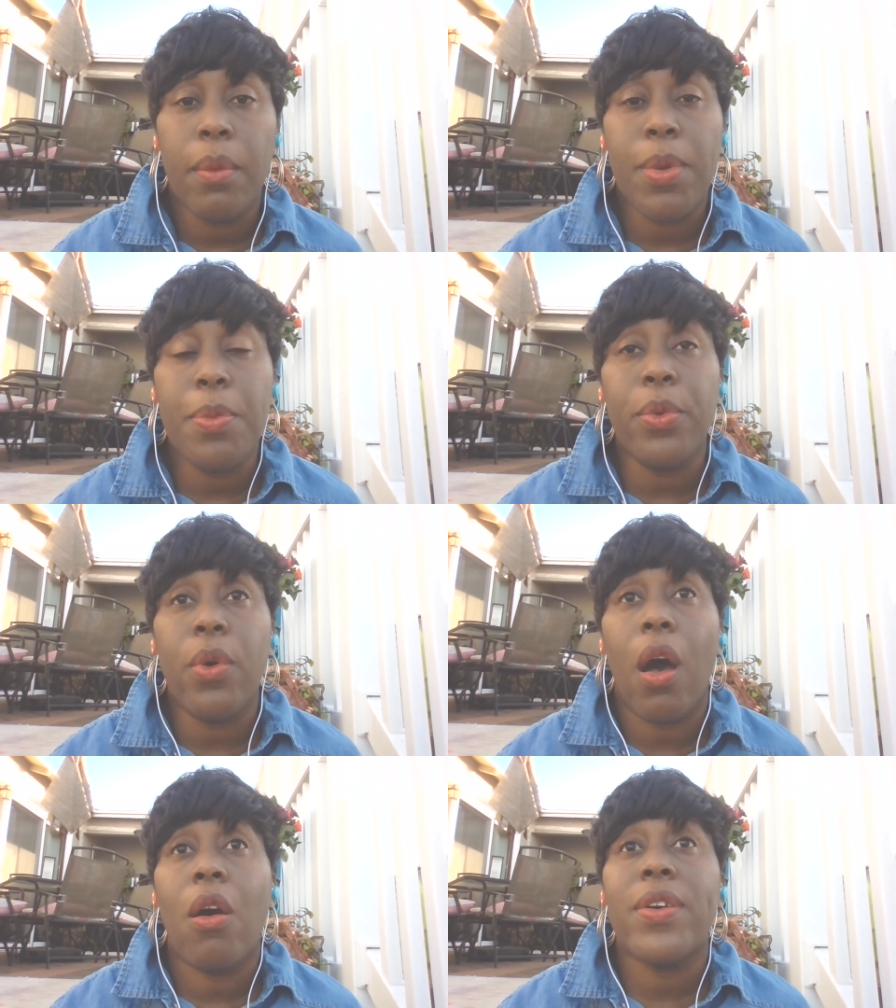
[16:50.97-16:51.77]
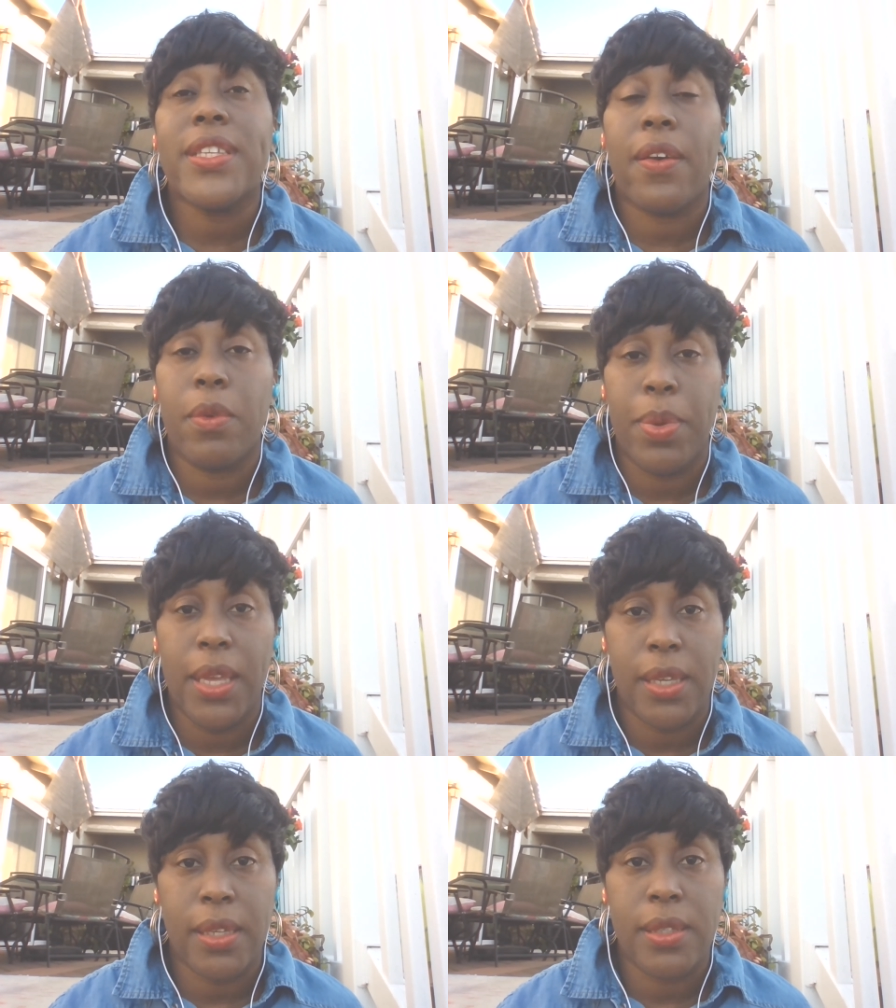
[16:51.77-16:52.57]
People always have
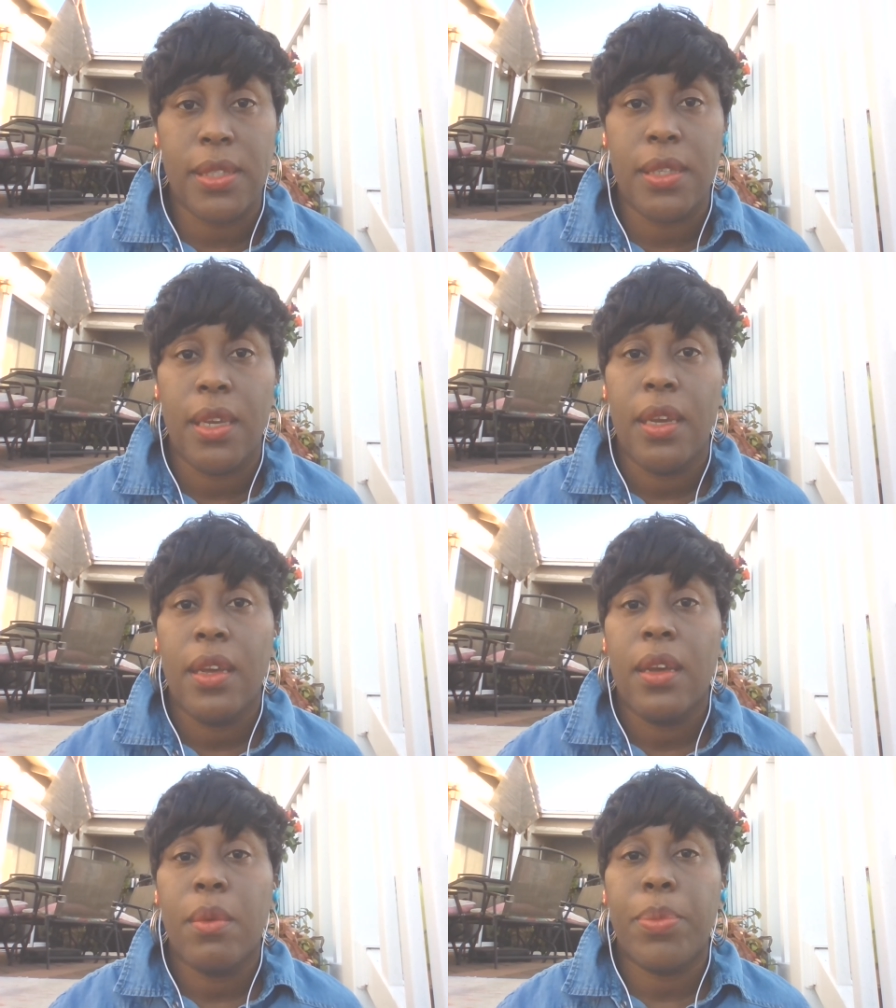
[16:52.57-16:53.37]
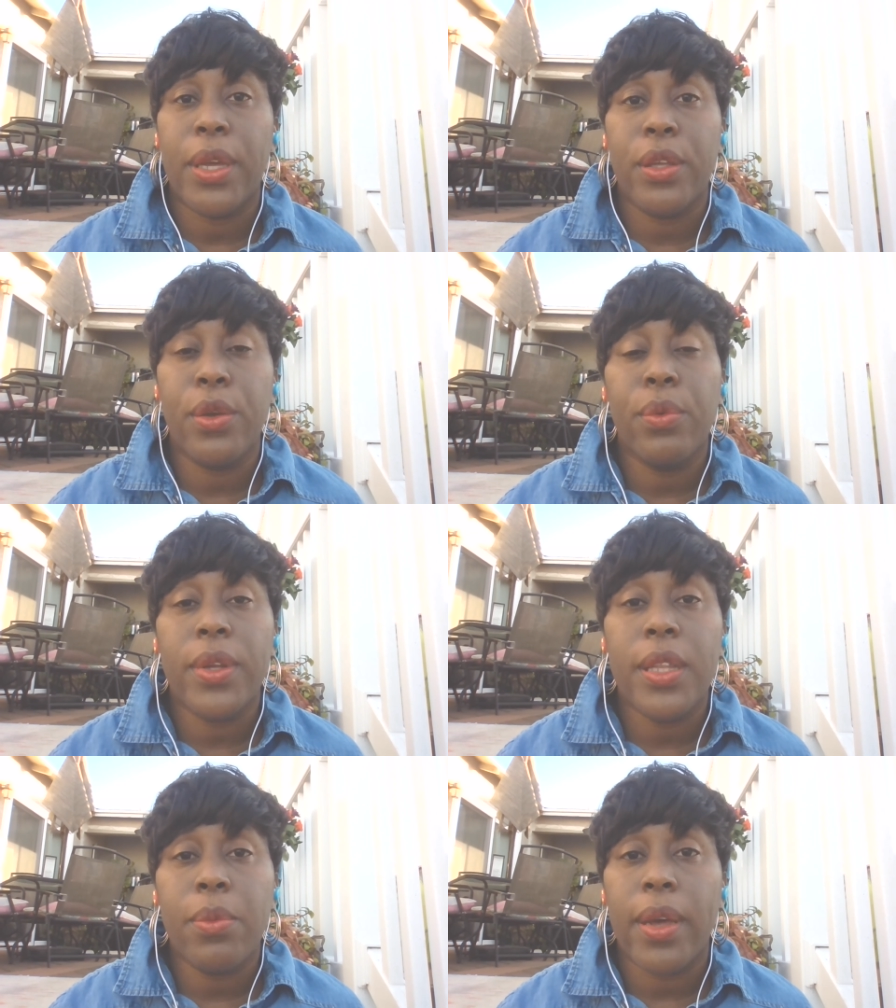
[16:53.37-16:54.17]
opinions, but you
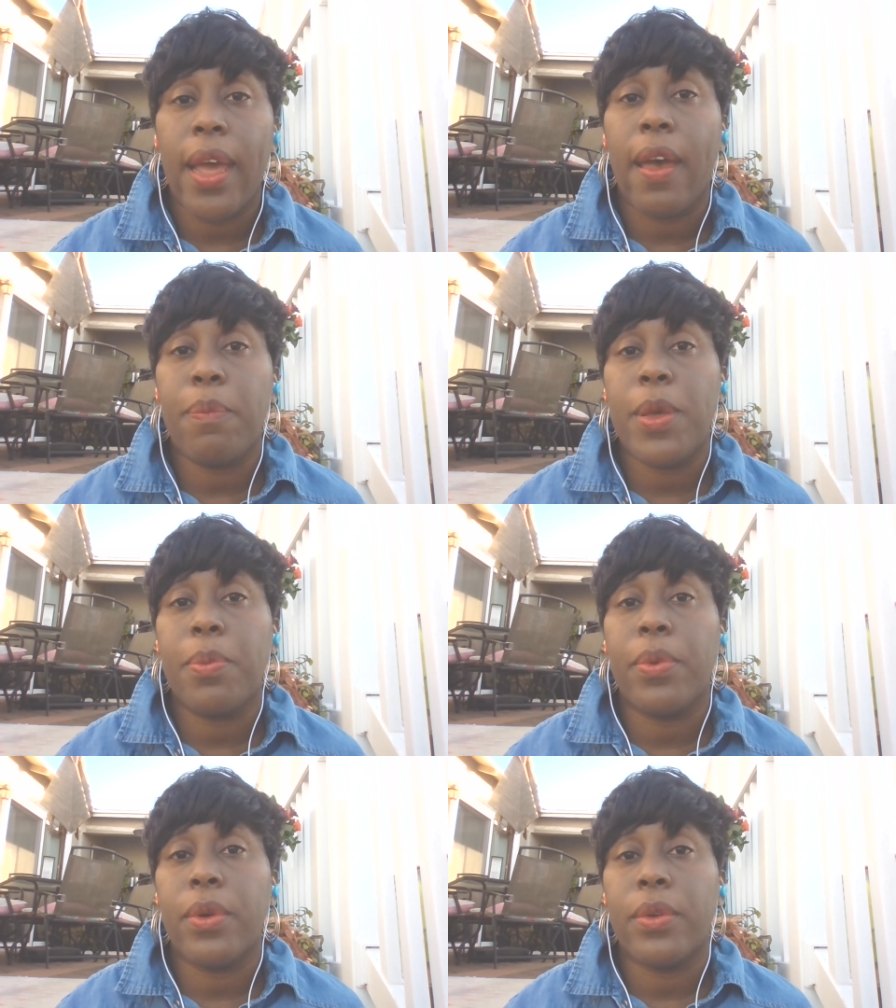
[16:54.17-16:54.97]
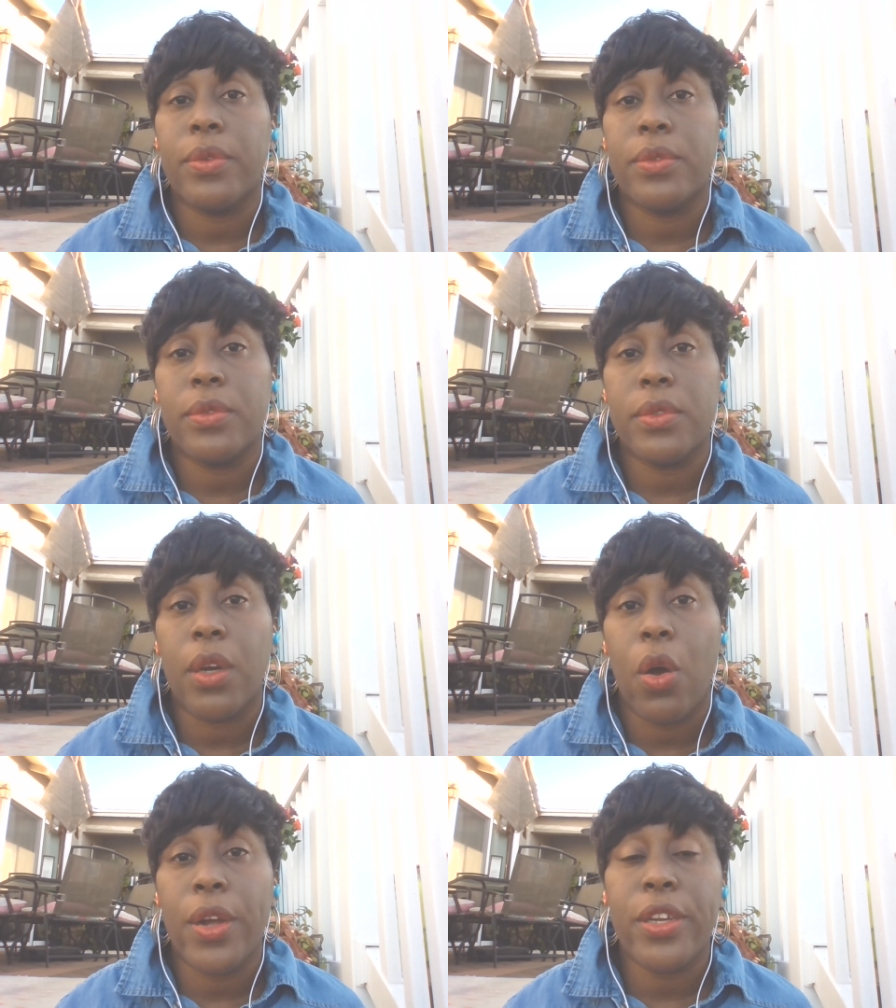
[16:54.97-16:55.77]
really want to have people
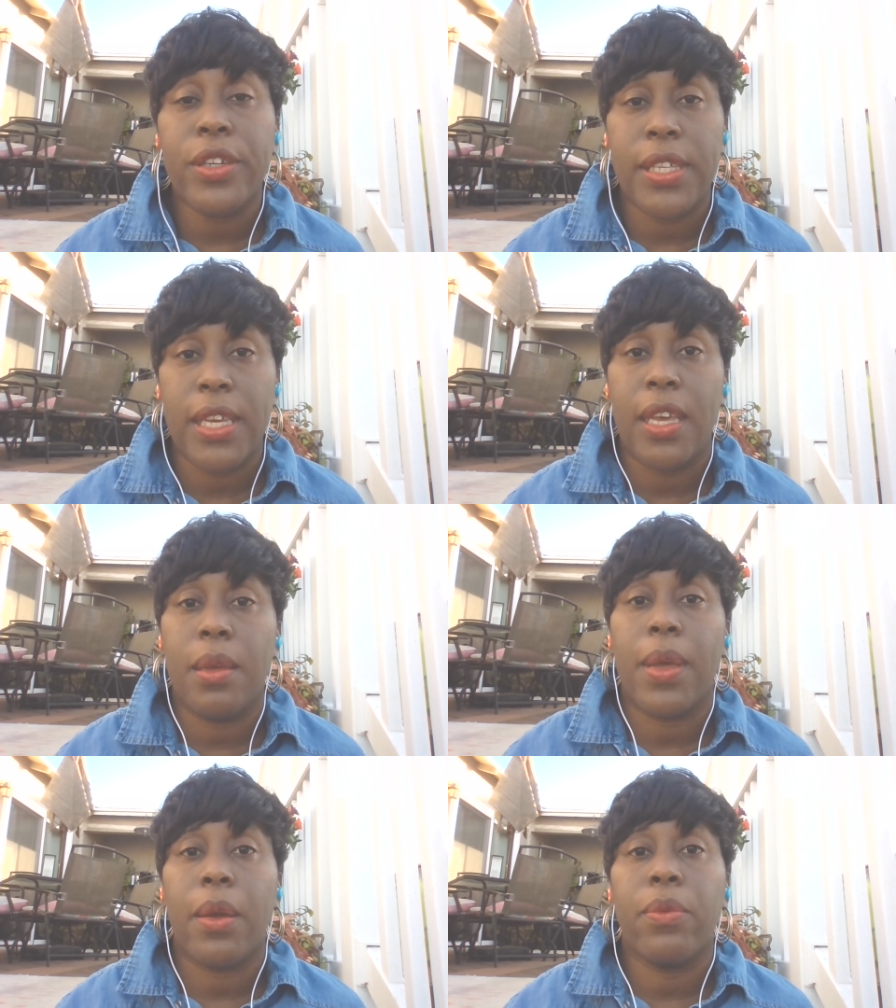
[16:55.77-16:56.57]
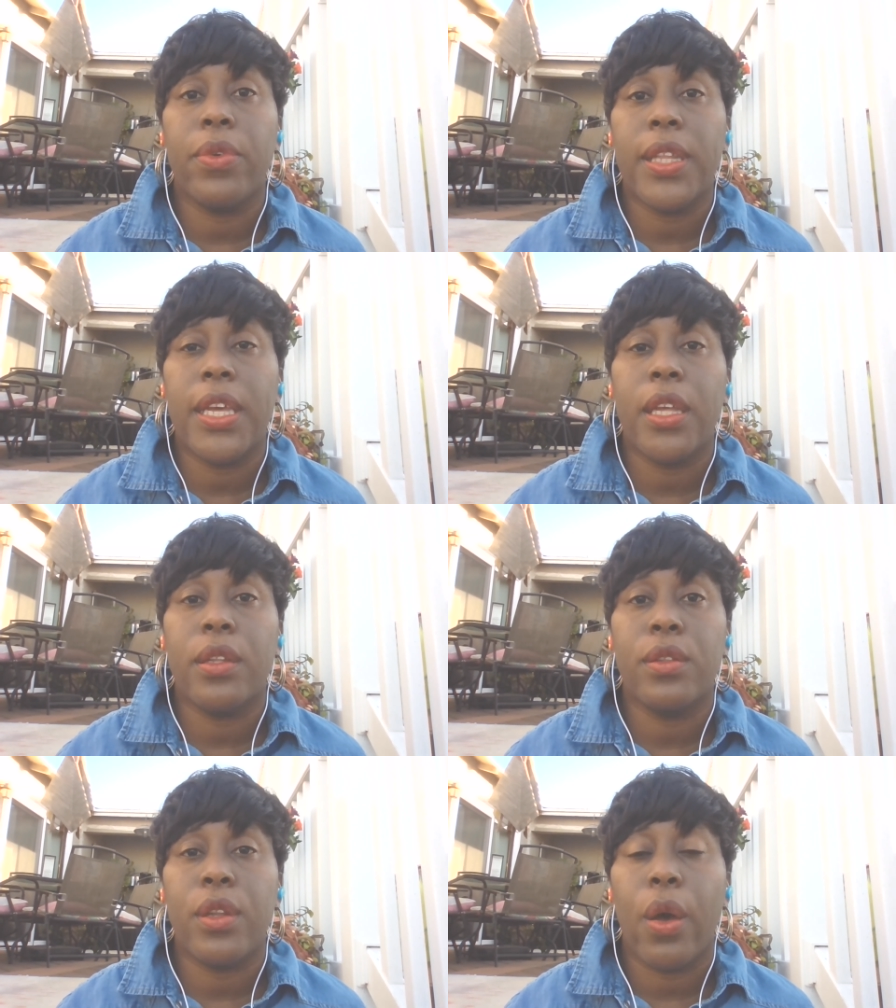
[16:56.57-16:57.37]
on your team that really
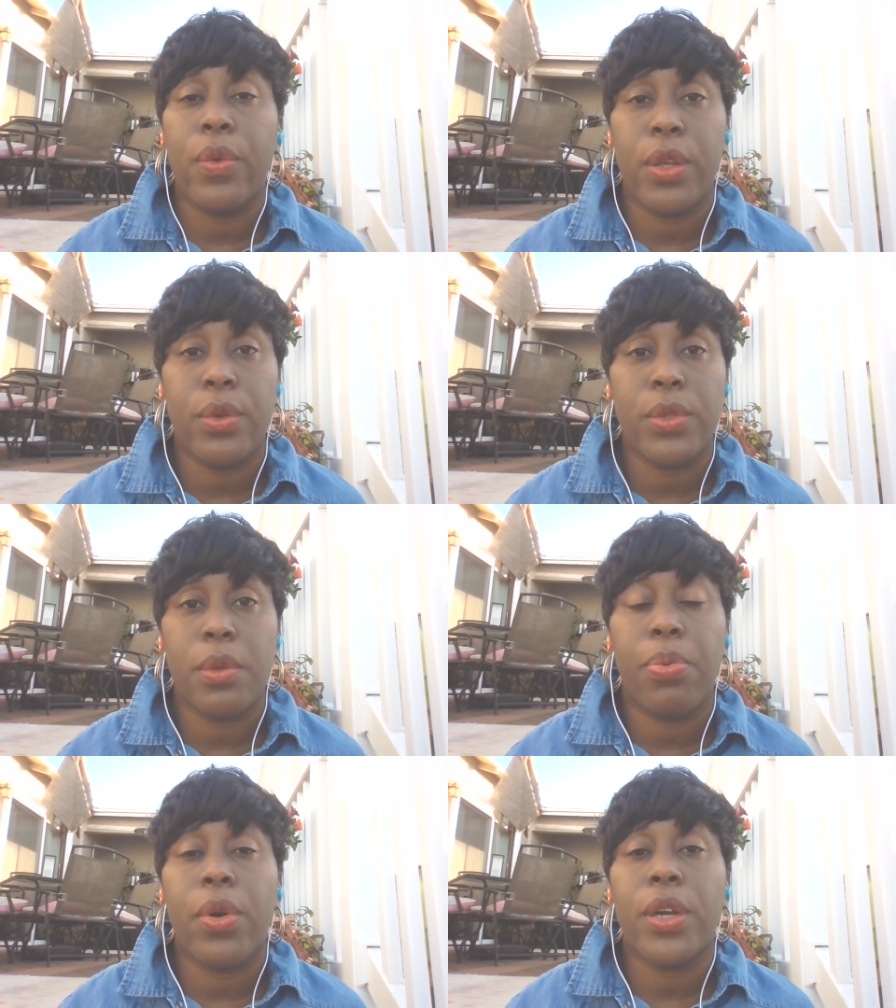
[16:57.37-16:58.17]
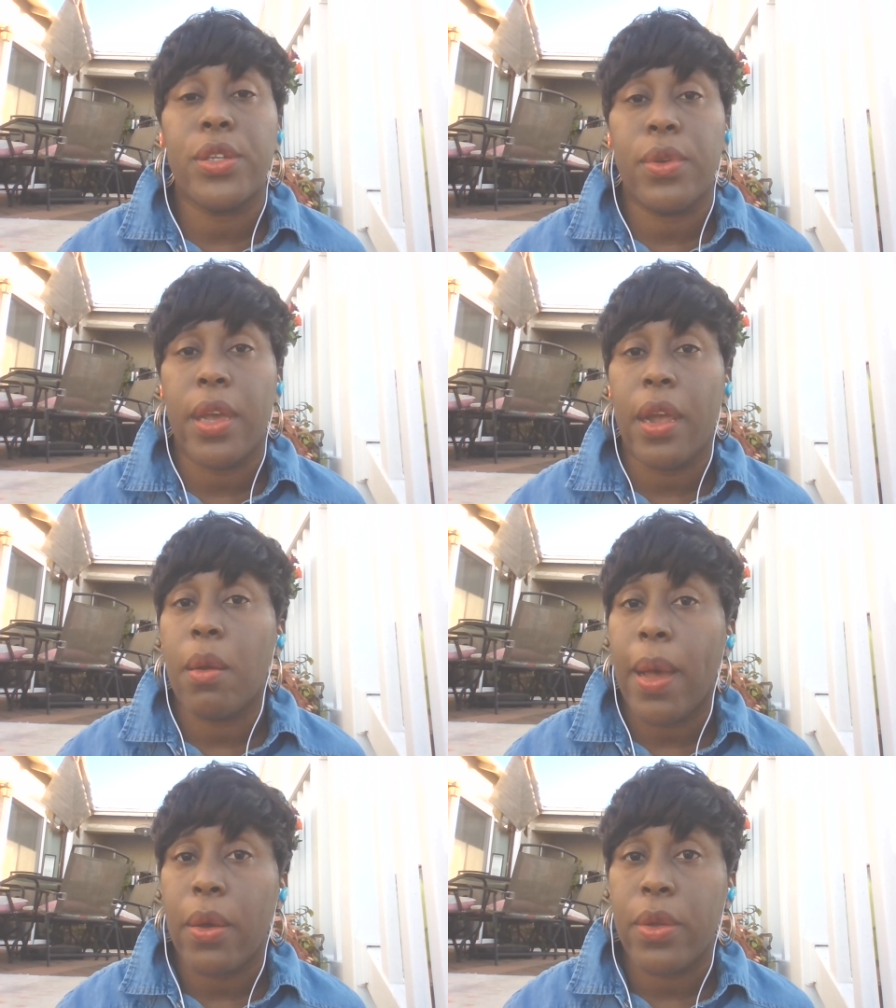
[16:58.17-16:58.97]
know you, support you, care
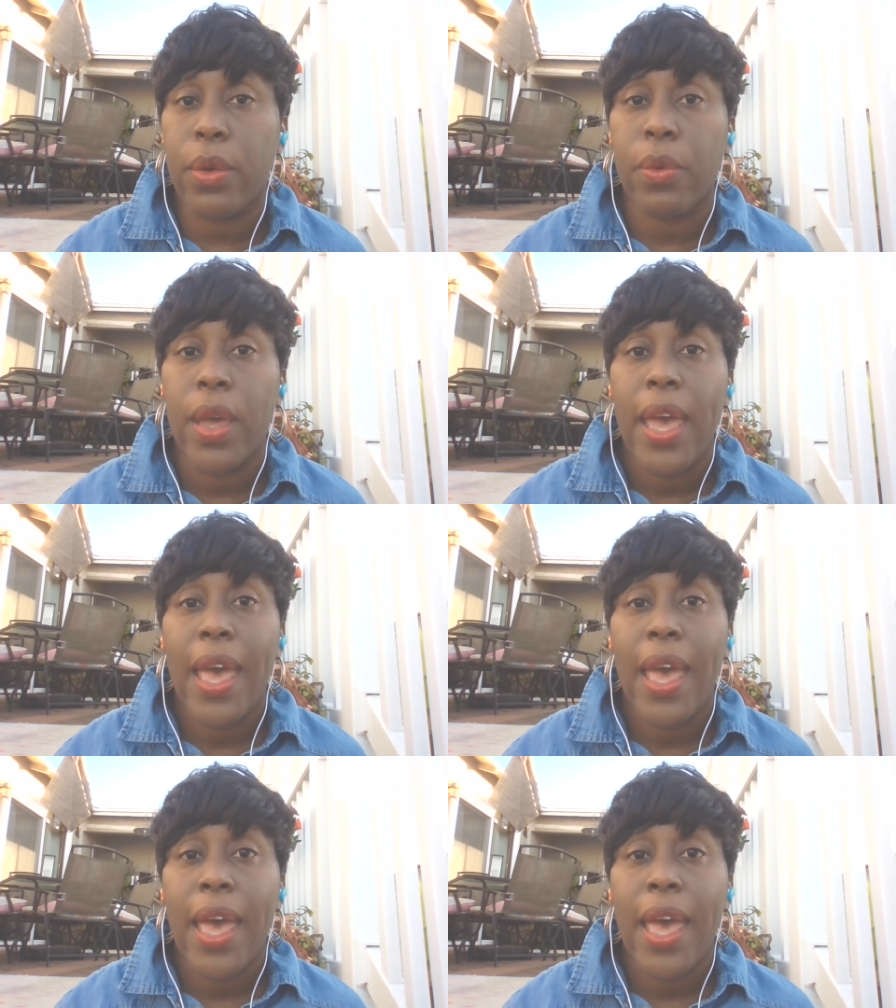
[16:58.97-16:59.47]
about you,